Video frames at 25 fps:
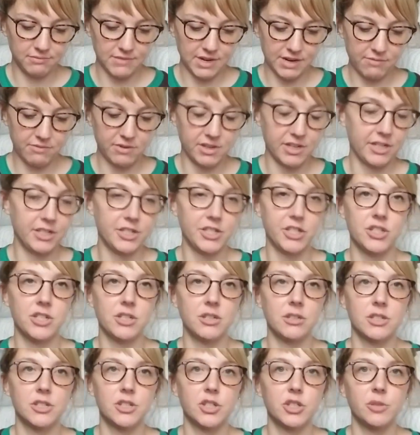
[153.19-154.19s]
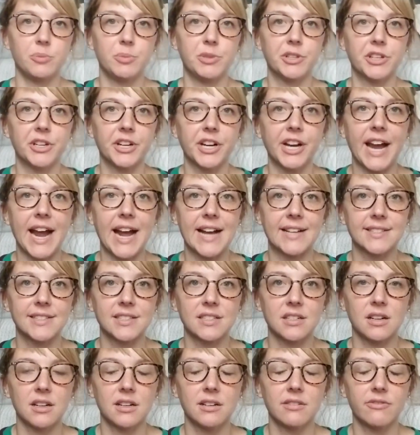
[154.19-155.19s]
I wanted to do the tubular
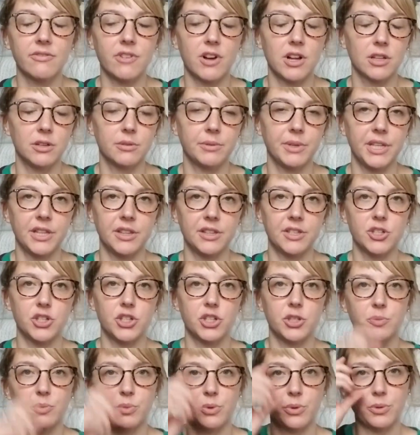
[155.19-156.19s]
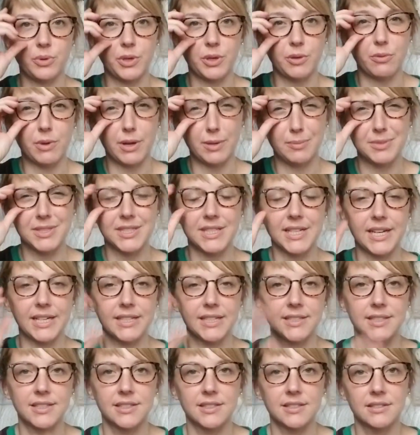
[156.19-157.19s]
cast on following the Shibui
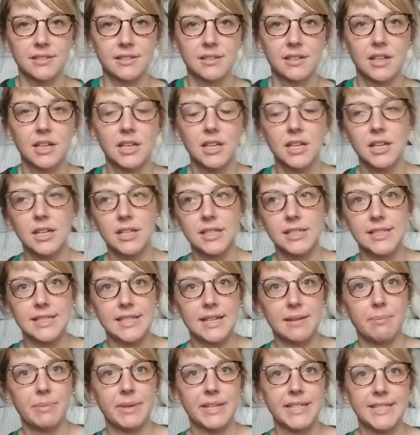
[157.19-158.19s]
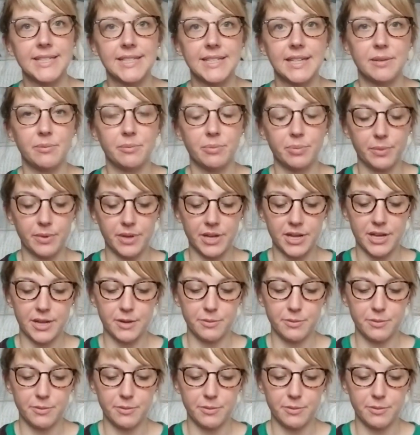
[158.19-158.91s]
website's step-by-step